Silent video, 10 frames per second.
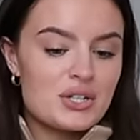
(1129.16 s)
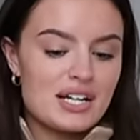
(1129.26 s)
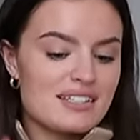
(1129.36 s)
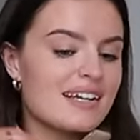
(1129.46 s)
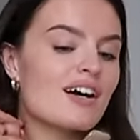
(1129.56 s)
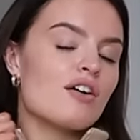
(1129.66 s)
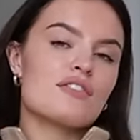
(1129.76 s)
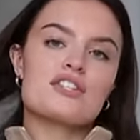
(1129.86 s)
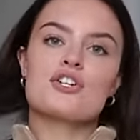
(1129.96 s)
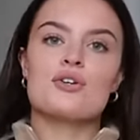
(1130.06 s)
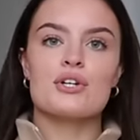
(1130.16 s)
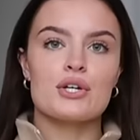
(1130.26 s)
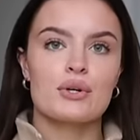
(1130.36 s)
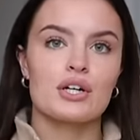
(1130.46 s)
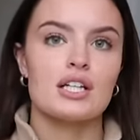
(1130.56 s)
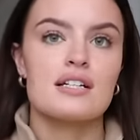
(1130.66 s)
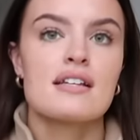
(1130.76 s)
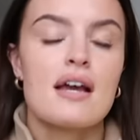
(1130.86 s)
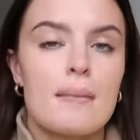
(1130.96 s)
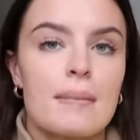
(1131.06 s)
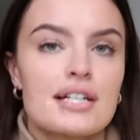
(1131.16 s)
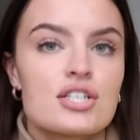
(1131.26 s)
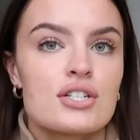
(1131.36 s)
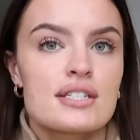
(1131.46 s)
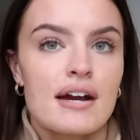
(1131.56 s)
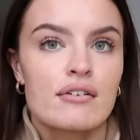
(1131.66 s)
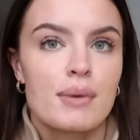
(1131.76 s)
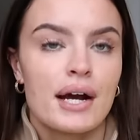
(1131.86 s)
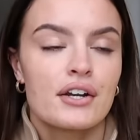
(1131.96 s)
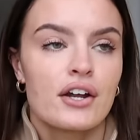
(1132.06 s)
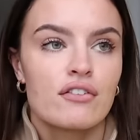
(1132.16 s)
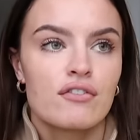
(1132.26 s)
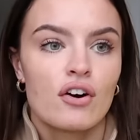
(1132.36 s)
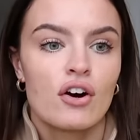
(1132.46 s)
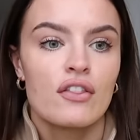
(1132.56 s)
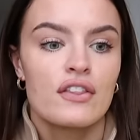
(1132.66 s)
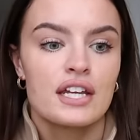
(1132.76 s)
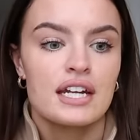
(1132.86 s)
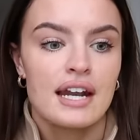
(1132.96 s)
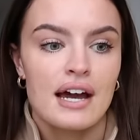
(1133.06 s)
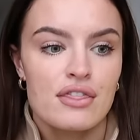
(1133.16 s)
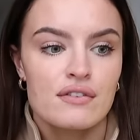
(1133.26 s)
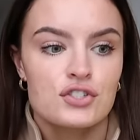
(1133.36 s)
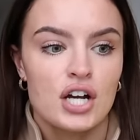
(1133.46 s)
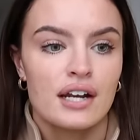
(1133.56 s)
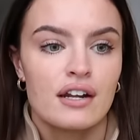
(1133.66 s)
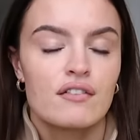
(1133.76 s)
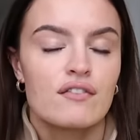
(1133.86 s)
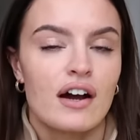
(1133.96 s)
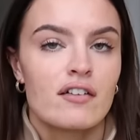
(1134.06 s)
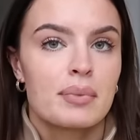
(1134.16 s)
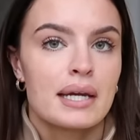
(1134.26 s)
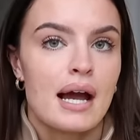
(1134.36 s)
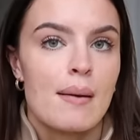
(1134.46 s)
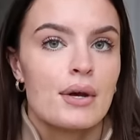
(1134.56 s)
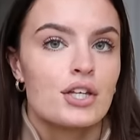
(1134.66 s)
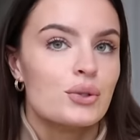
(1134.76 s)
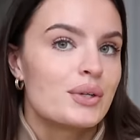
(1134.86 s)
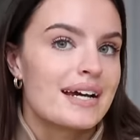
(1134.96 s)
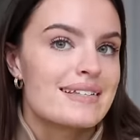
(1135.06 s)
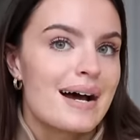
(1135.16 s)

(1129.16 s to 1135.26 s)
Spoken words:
do you guys think of the 2 new colours? Make sure you set a reminder for the 9th of Jan at 5 p.m. UK